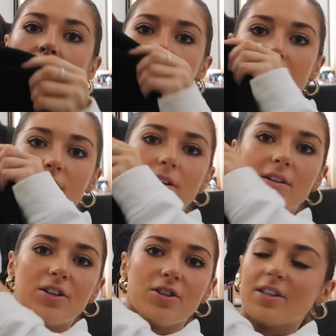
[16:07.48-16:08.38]
Says Los
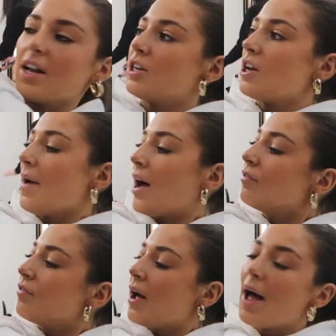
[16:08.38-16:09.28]
Angeles, and I don't
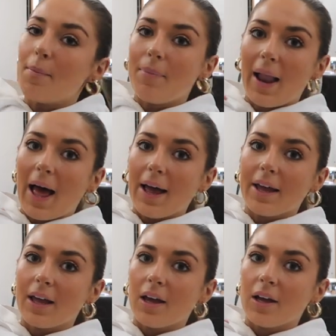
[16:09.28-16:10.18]
have a
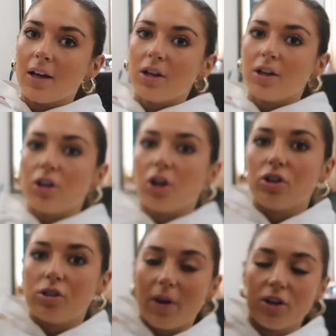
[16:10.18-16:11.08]
black like
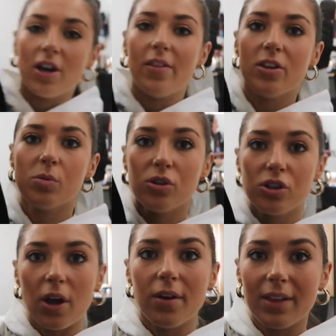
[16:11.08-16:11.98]
sweatshirt, and this one's
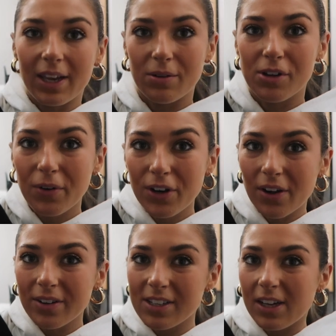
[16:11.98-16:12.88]
so thick. It was only
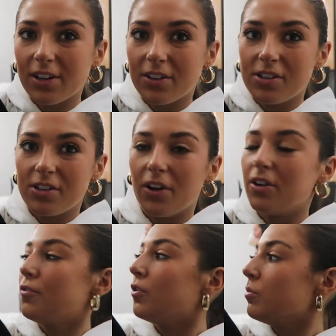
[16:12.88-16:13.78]
$19.99.
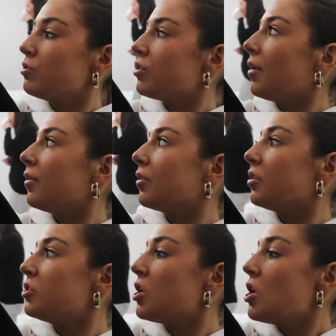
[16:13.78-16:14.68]
I thought it was so
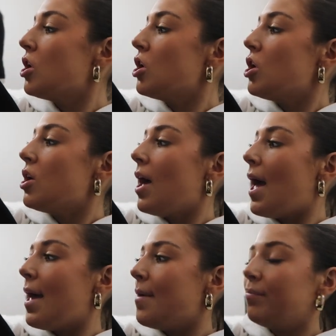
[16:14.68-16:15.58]
good.
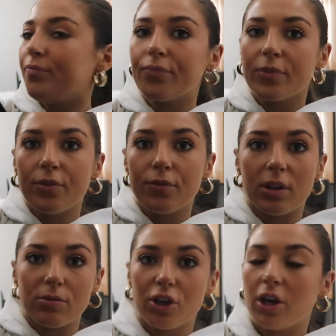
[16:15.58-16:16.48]
Thought
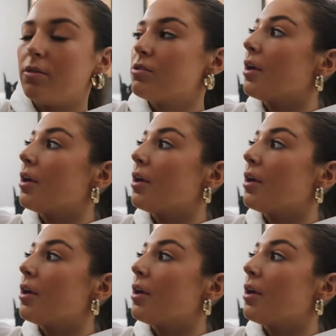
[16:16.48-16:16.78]
that was cute.